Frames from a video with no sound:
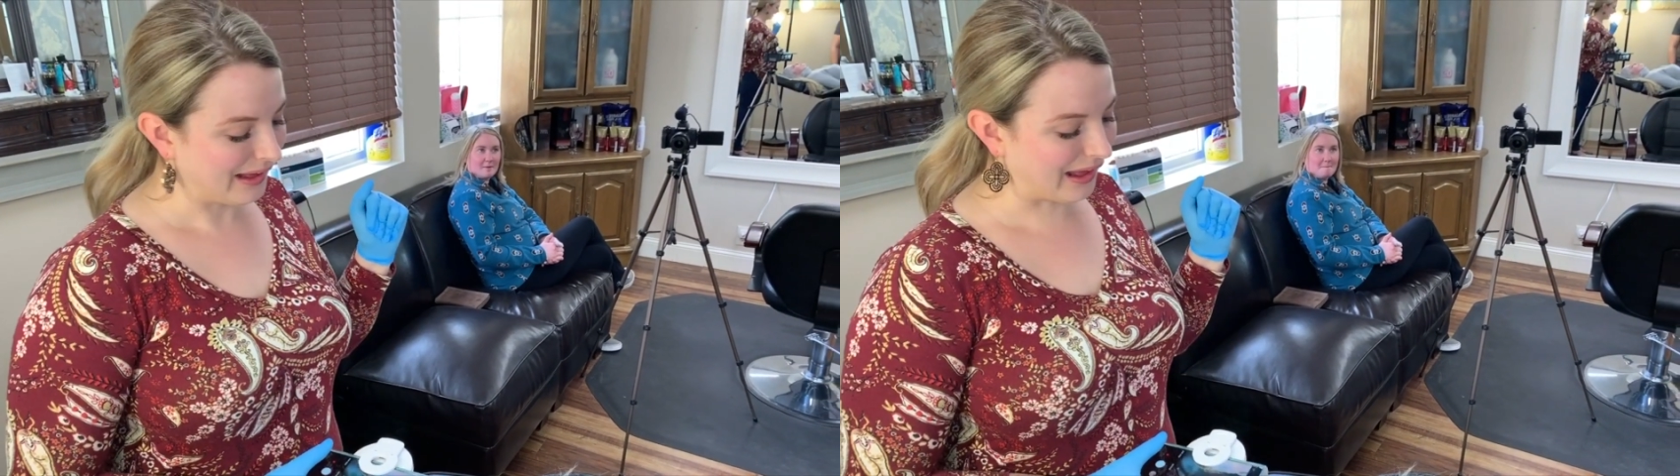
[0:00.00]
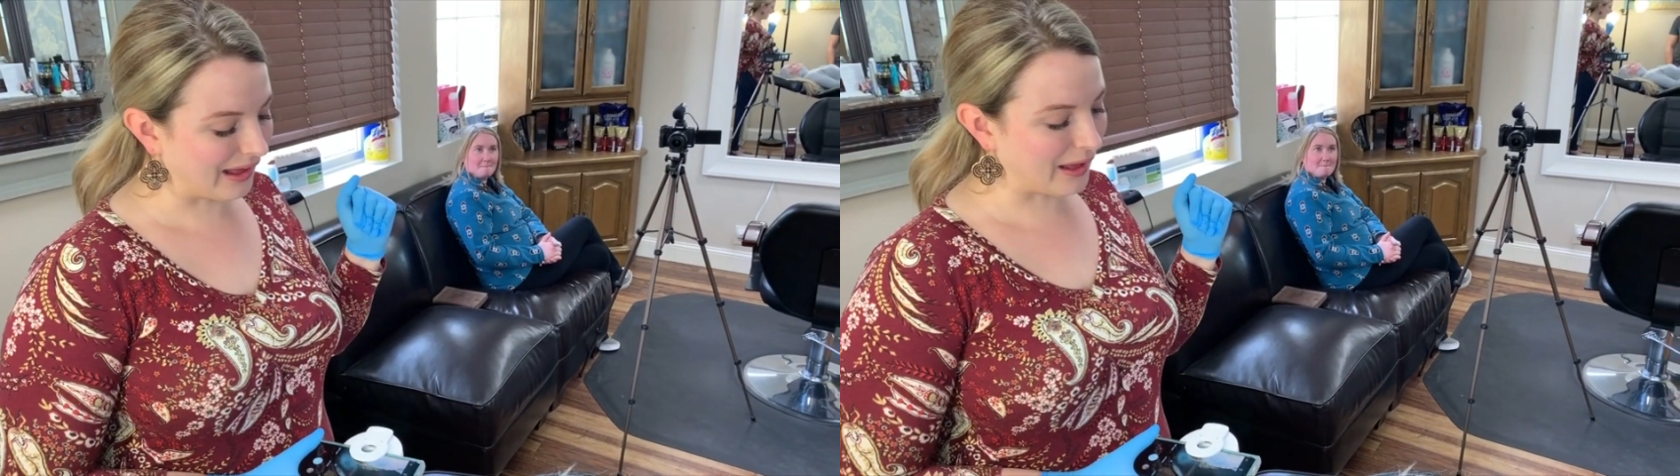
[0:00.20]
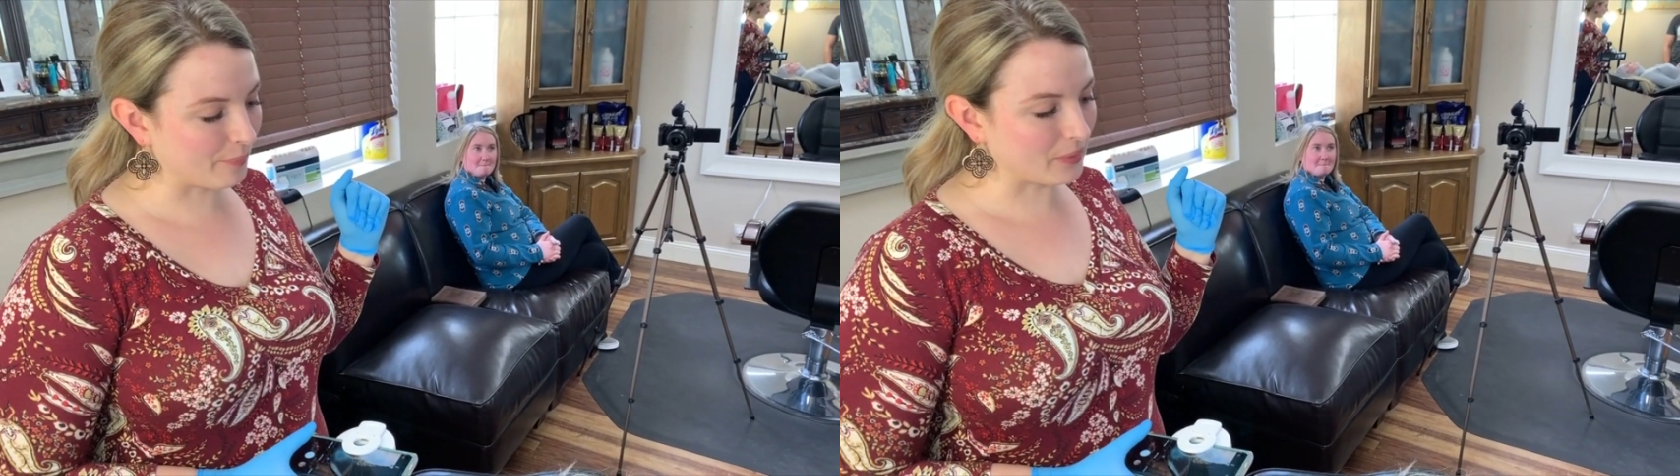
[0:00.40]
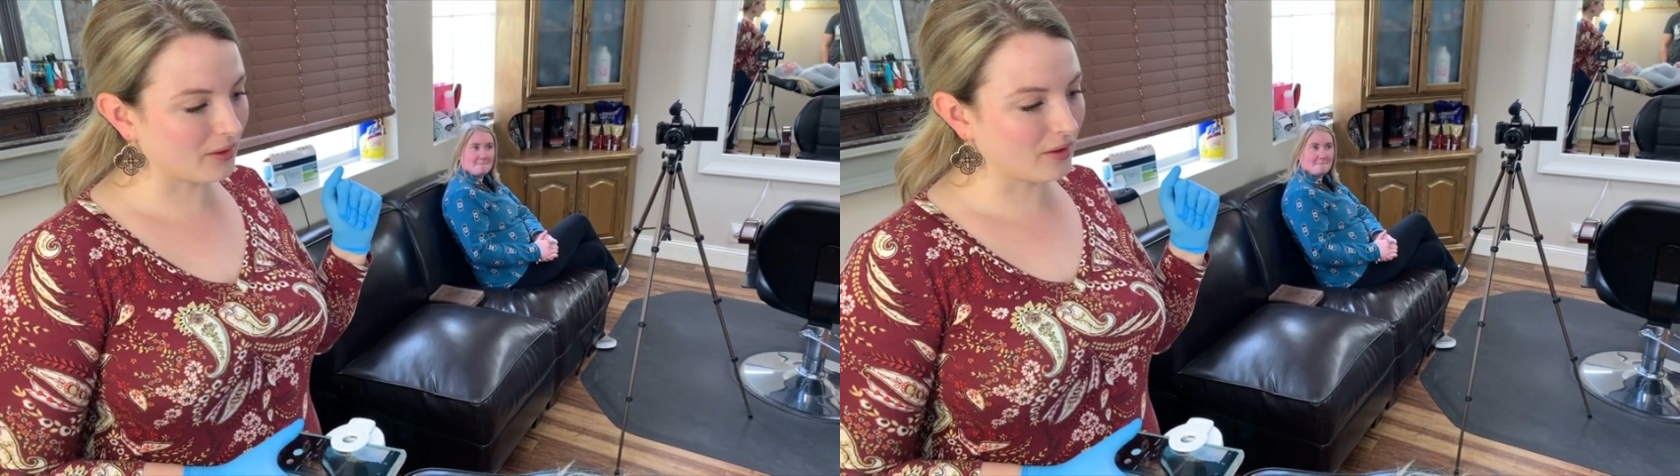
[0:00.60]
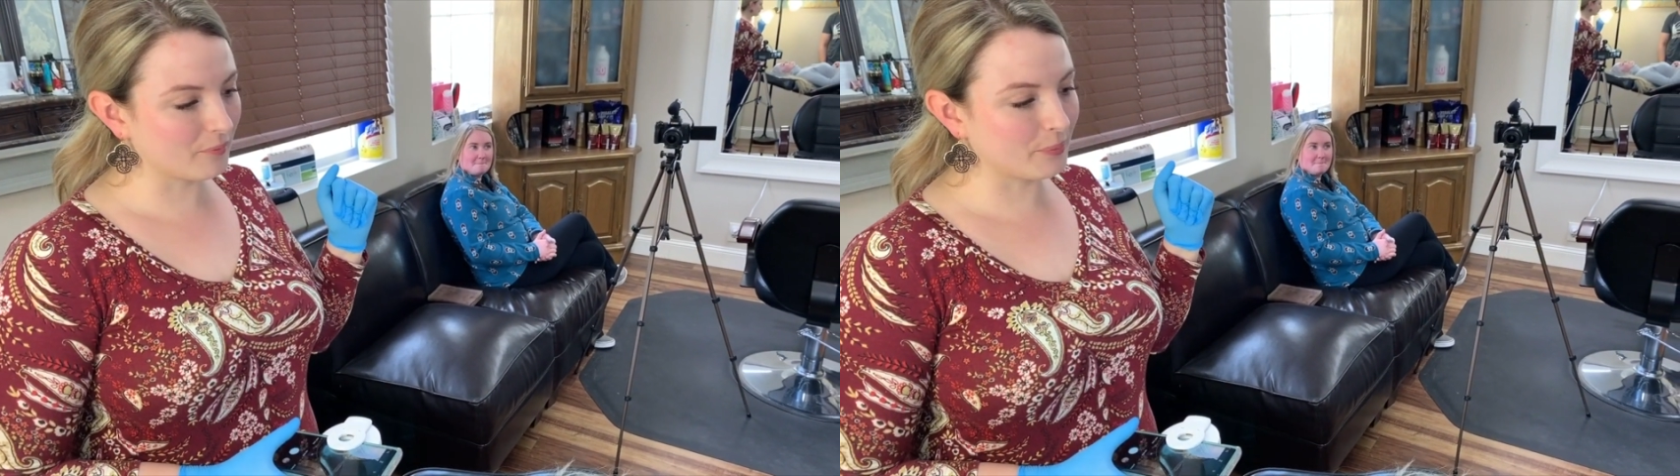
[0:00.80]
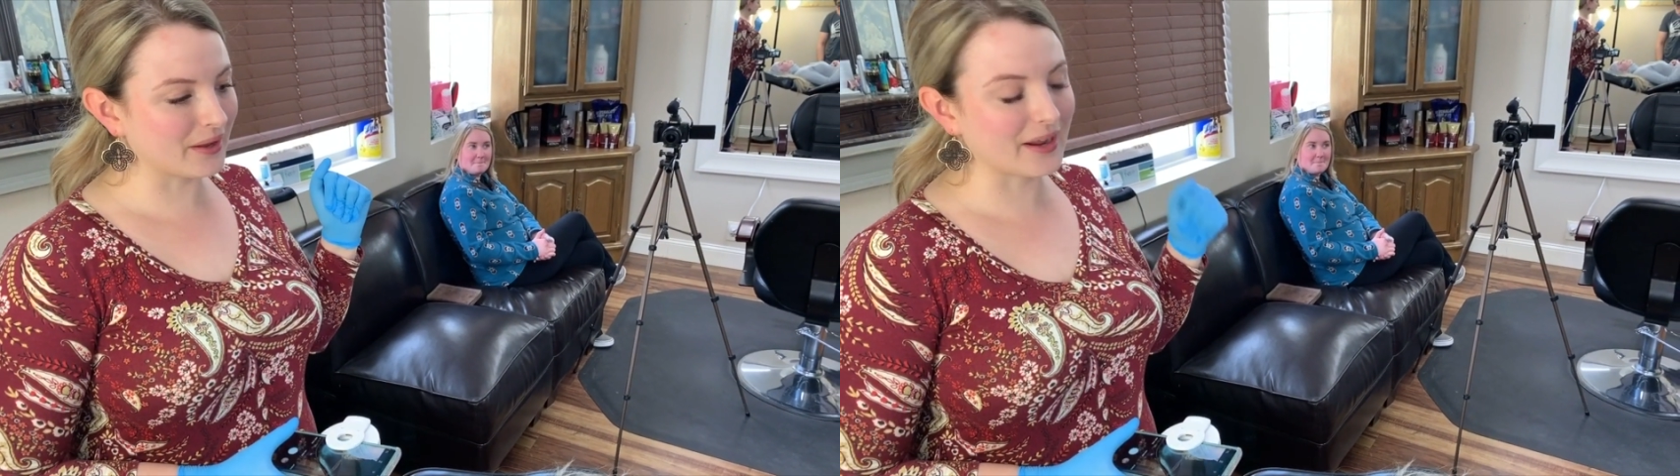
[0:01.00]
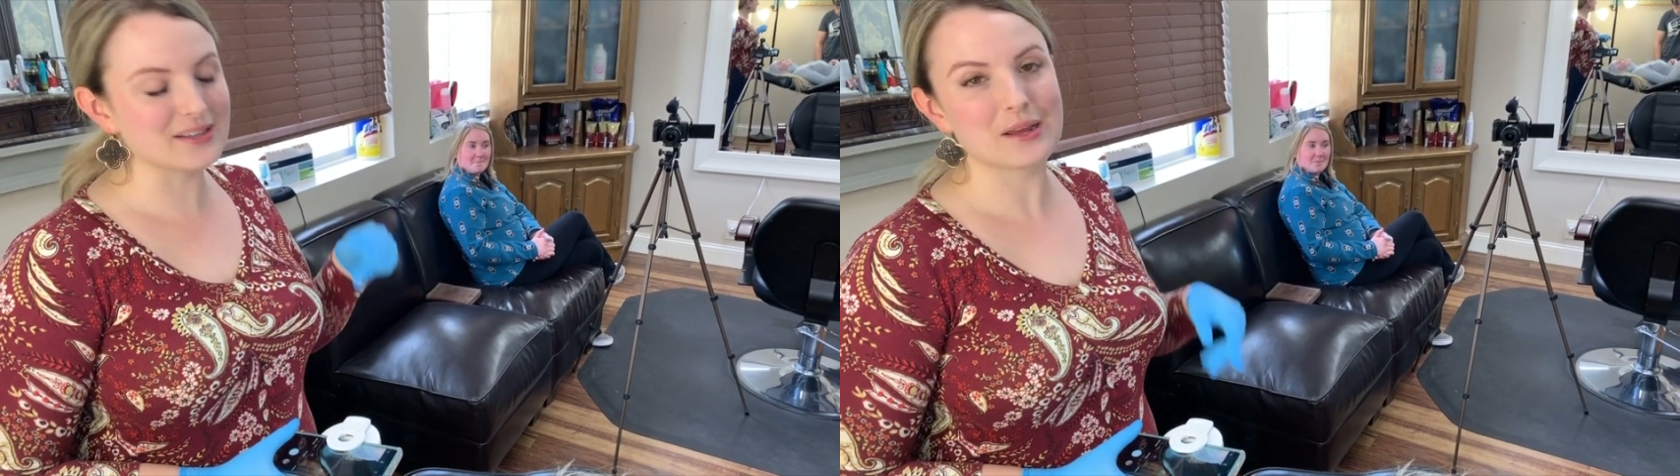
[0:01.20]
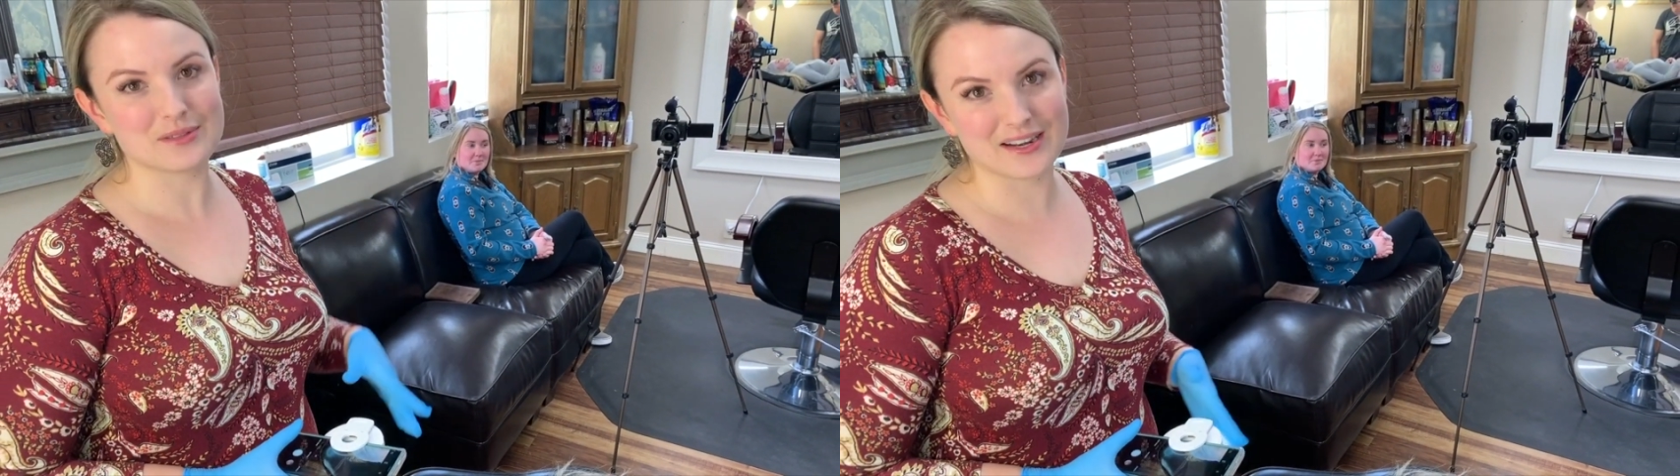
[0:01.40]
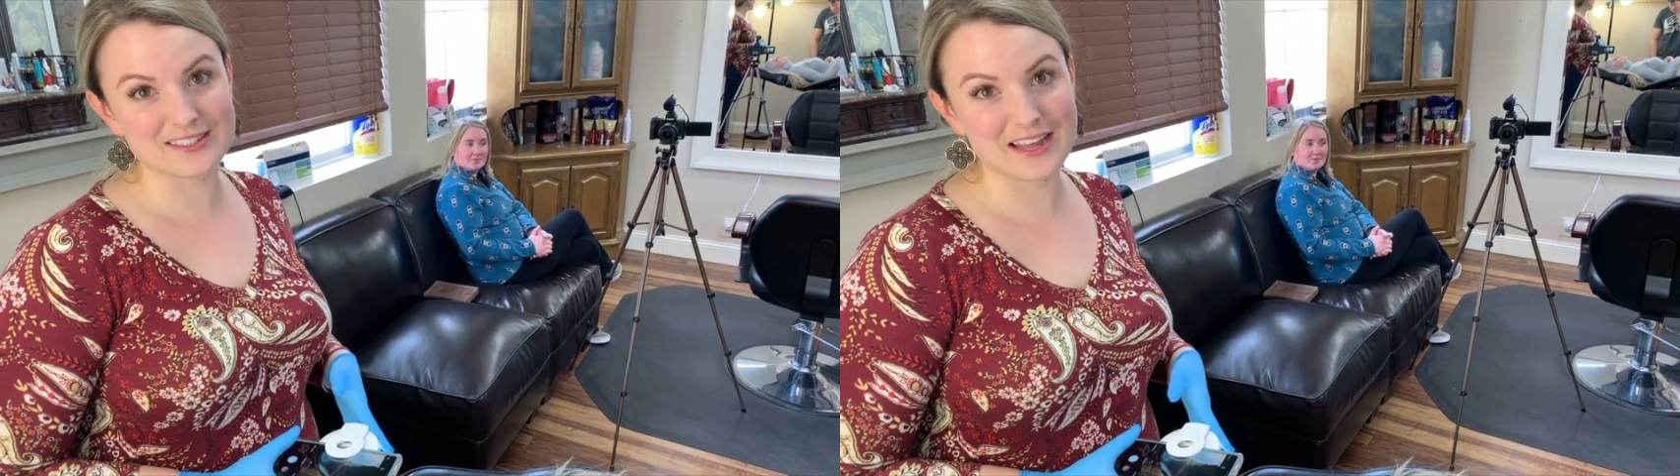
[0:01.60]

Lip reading: But 9 times out of